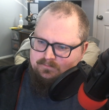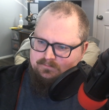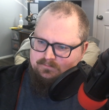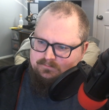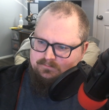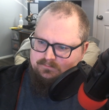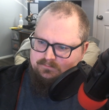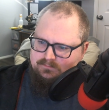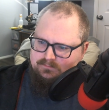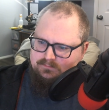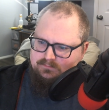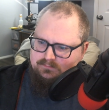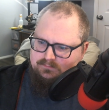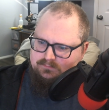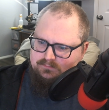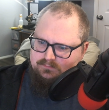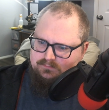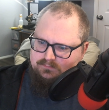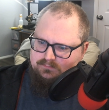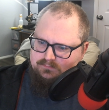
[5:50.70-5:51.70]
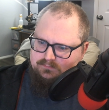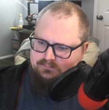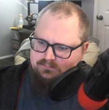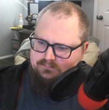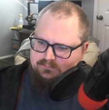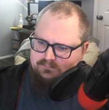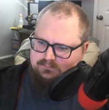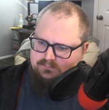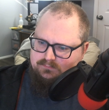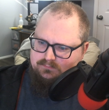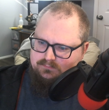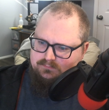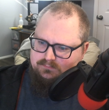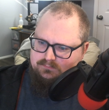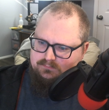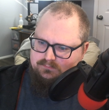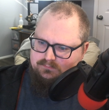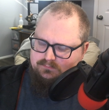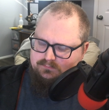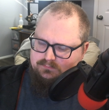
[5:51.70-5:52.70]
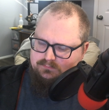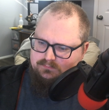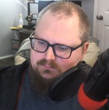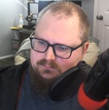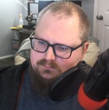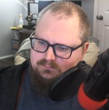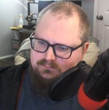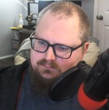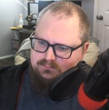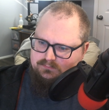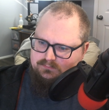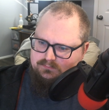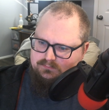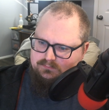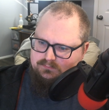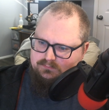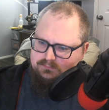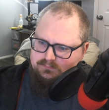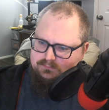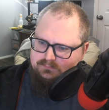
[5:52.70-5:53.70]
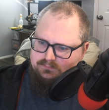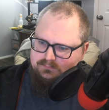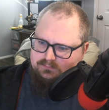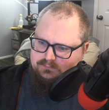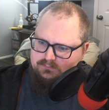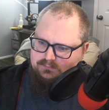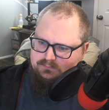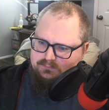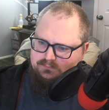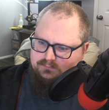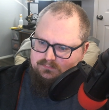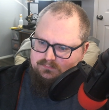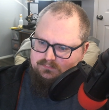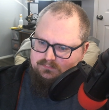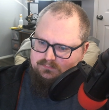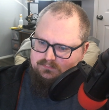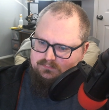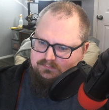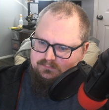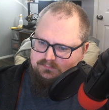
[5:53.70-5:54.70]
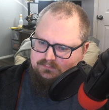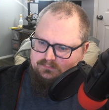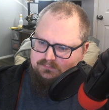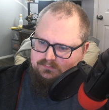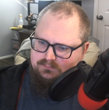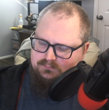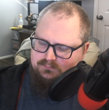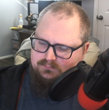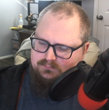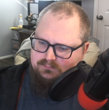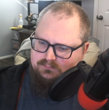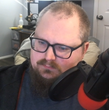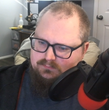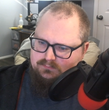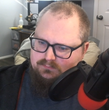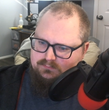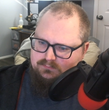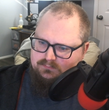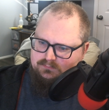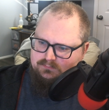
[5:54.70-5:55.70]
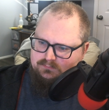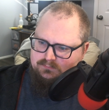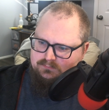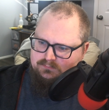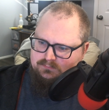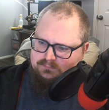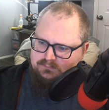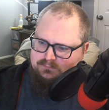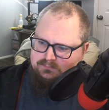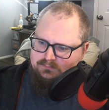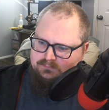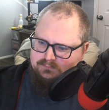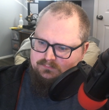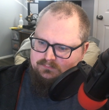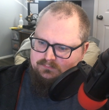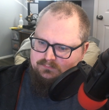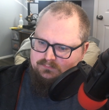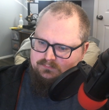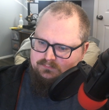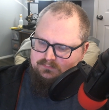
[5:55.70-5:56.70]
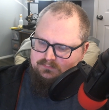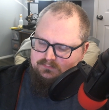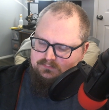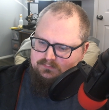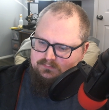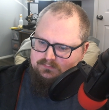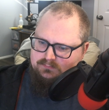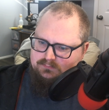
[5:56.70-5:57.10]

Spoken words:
(silence)